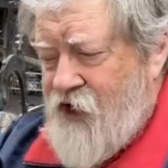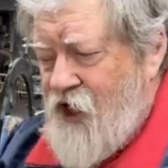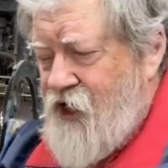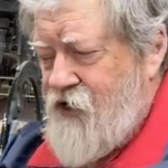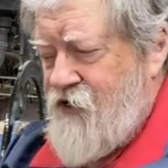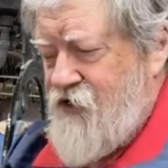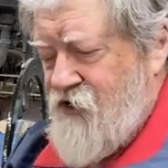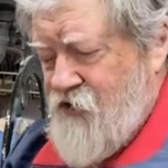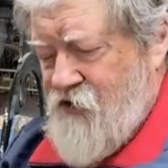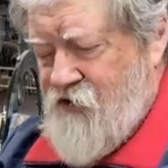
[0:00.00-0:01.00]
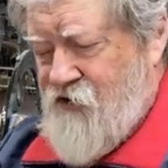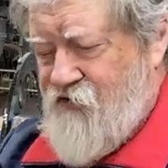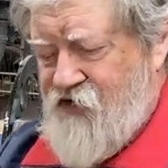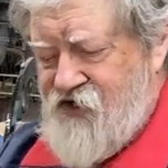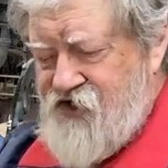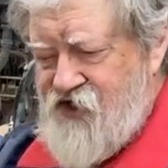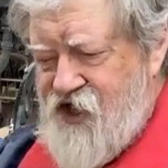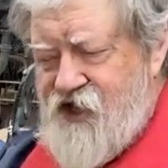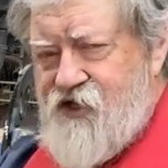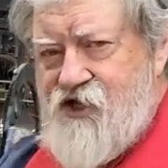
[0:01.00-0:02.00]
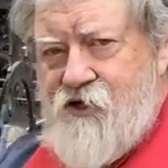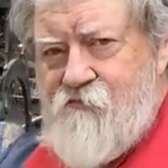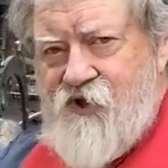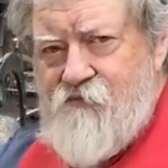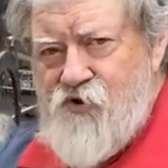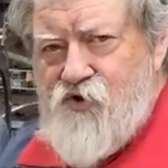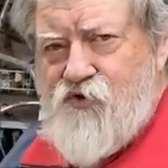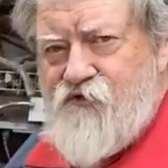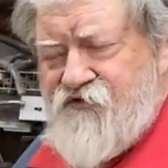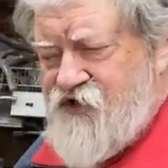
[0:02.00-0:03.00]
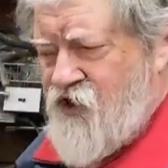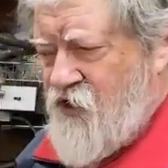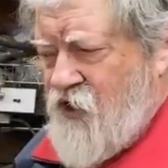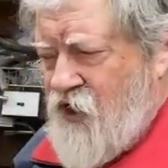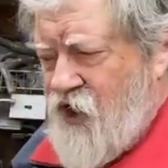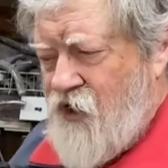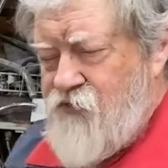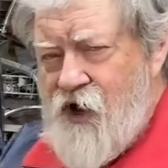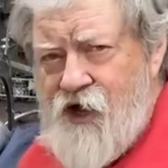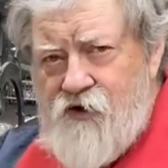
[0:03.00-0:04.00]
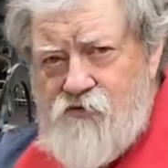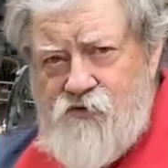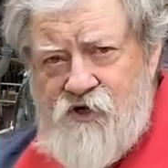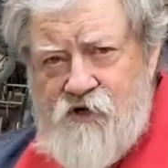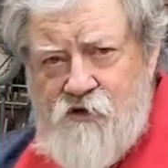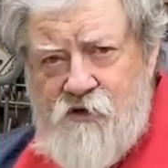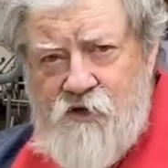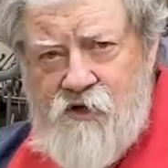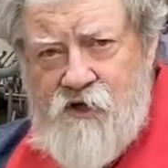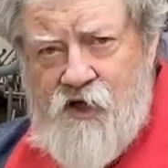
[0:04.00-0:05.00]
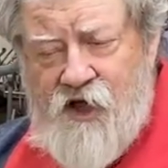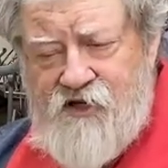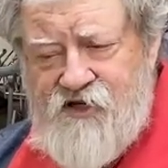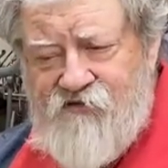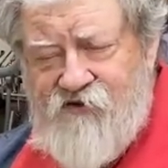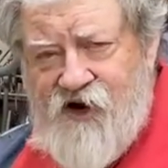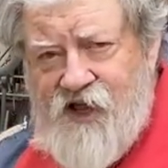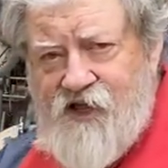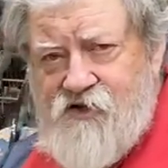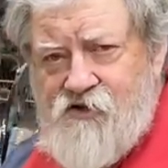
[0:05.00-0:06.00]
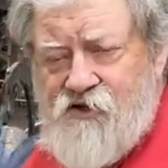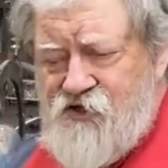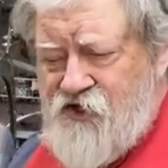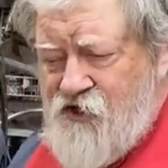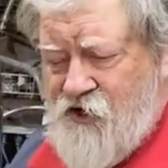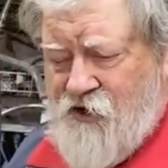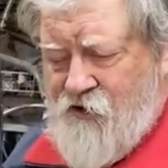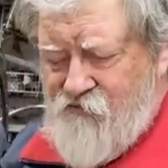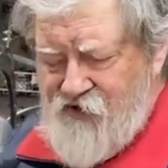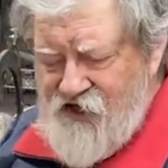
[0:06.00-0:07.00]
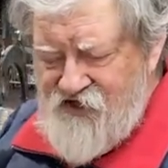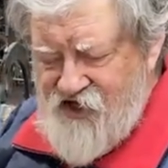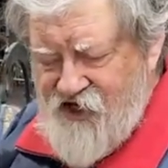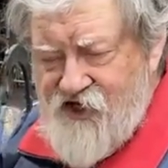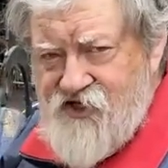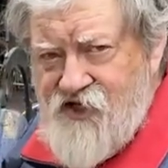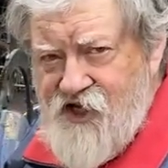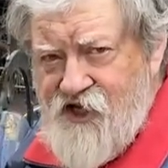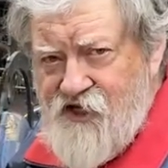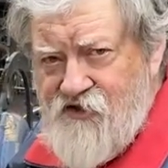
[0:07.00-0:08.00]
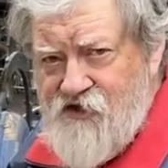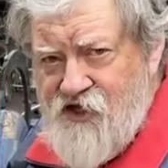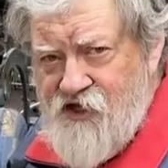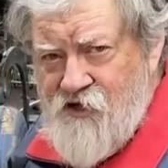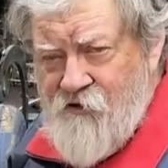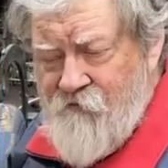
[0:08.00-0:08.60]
And this then can be moved around at different angles. Plus I can take the